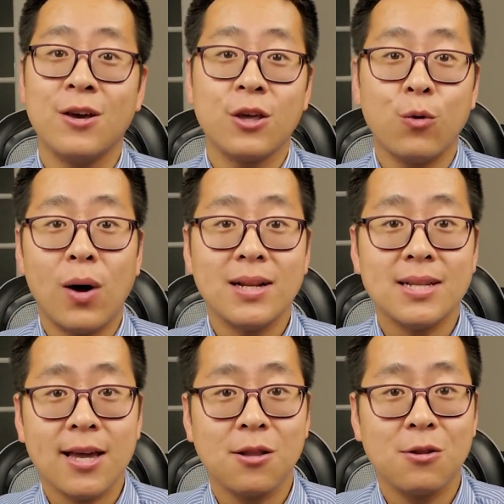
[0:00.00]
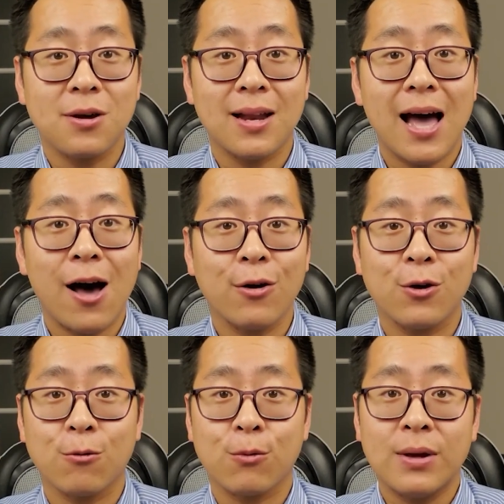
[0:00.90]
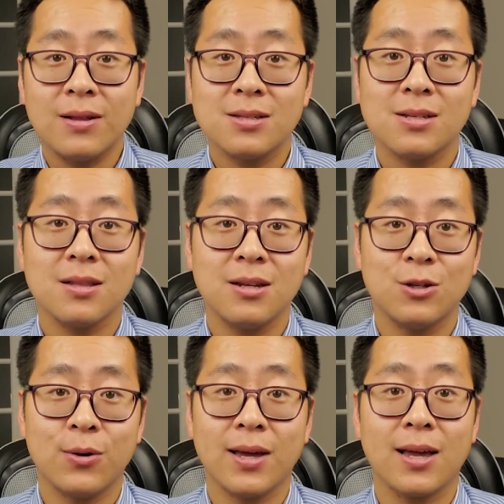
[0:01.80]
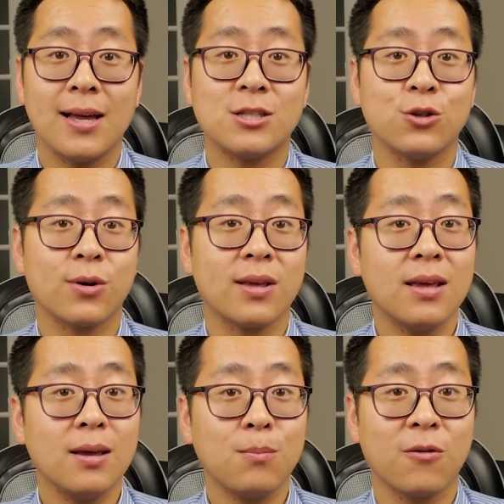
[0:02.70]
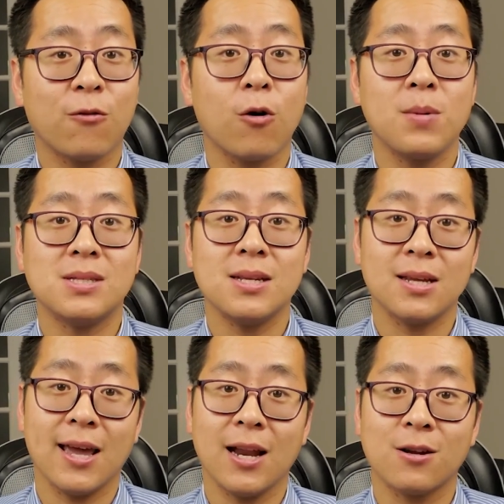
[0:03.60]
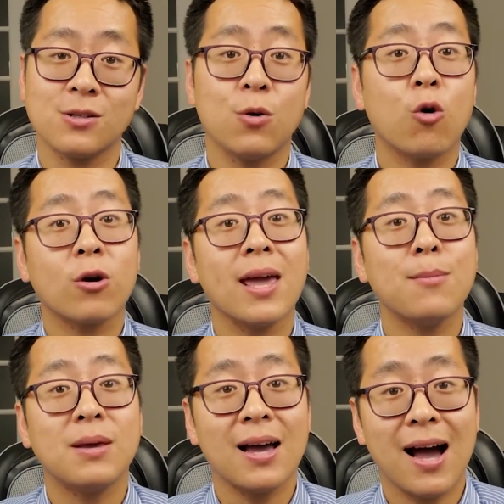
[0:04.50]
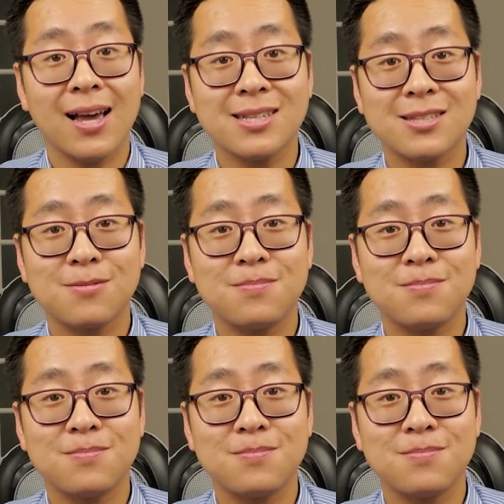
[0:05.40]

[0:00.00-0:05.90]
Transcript: you'll want to take a look at how you're realistically doing against your key performance indicators or KPIs.